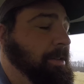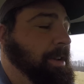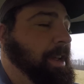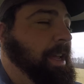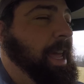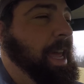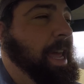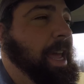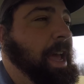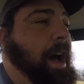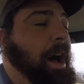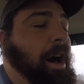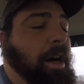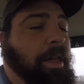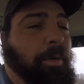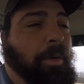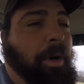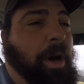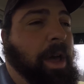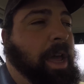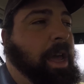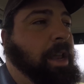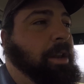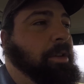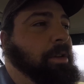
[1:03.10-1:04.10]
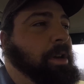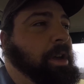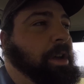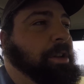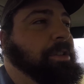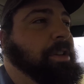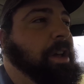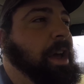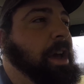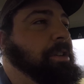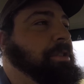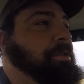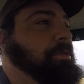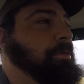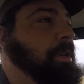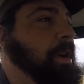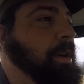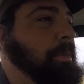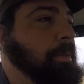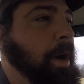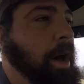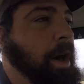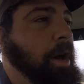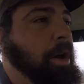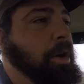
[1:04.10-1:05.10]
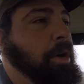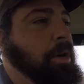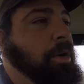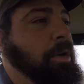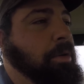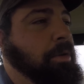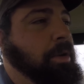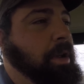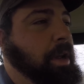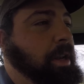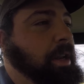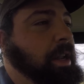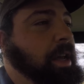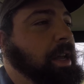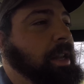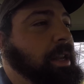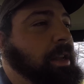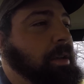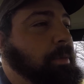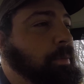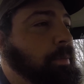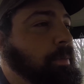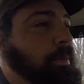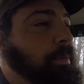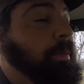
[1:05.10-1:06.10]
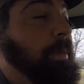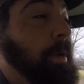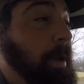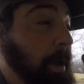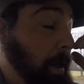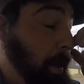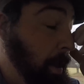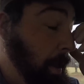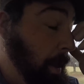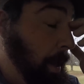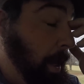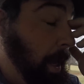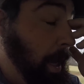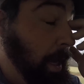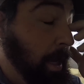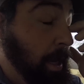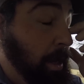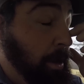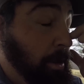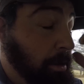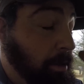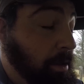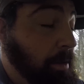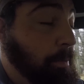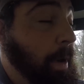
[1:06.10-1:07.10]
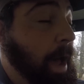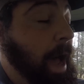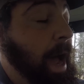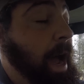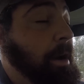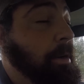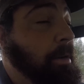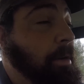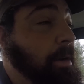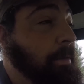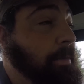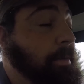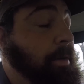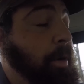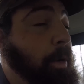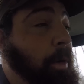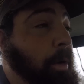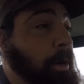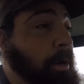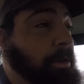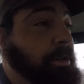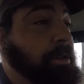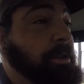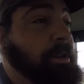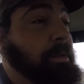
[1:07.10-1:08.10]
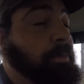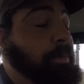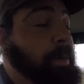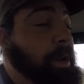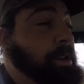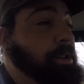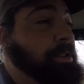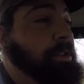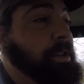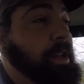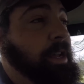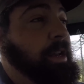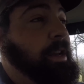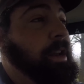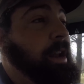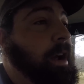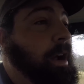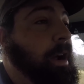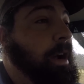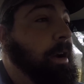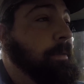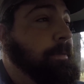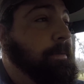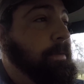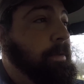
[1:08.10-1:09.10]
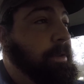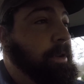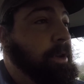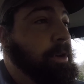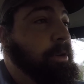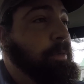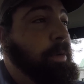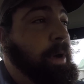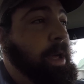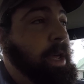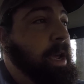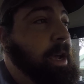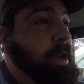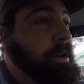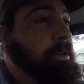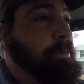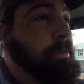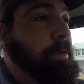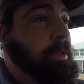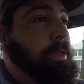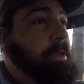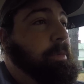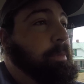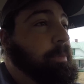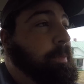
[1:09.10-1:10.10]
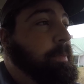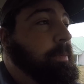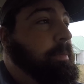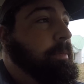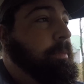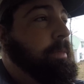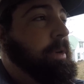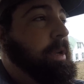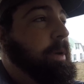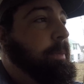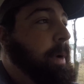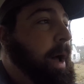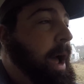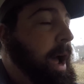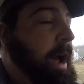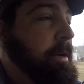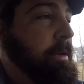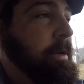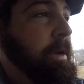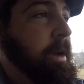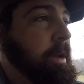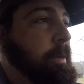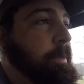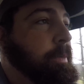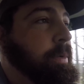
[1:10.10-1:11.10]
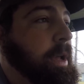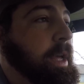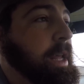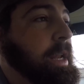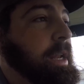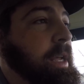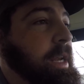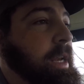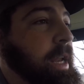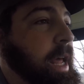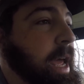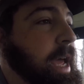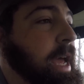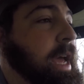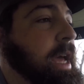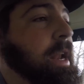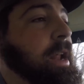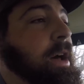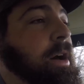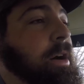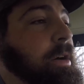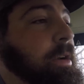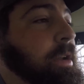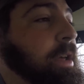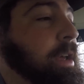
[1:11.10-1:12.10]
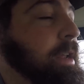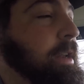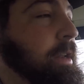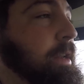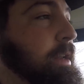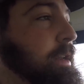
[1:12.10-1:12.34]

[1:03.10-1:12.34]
the key all the way into accessory mode, and then it killed the battery, of course. It's been sitting there for 2 weeks with the battery completely dead on it,